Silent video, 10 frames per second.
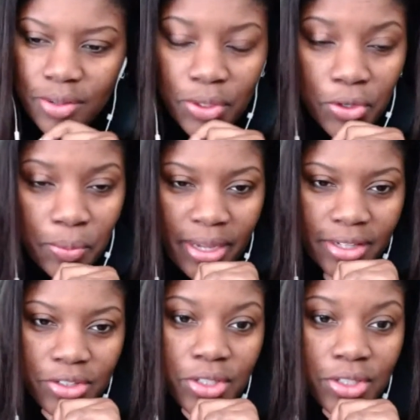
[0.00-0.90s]
to go back
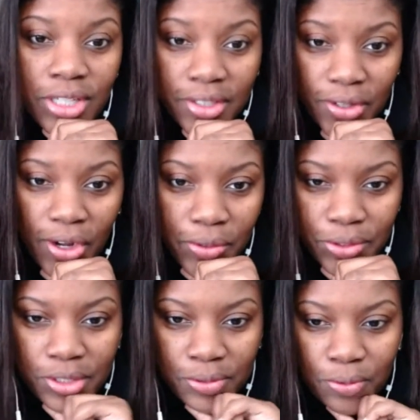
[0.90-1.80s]
into the
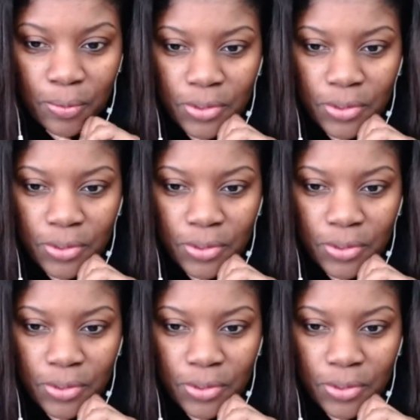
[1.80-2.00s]
technocracy, the former